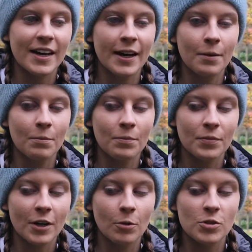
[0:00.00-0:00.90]

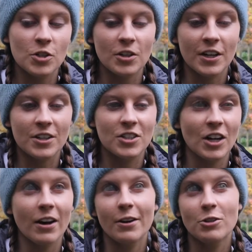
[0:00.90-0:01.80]
I was your
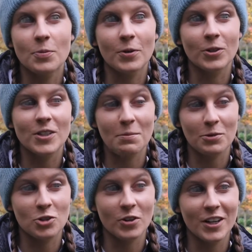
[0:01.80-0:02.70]
stereotypical
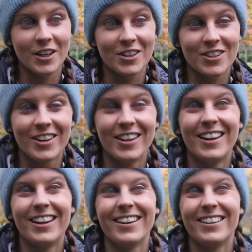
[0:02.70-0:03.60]
Temple Street kid
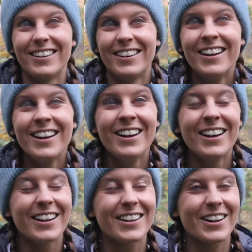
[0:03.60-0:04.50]

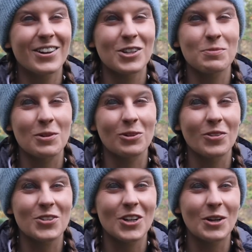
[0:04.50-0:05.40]
in and out of hospital
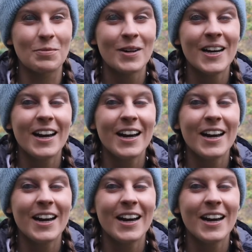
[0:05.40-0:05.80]
all the time.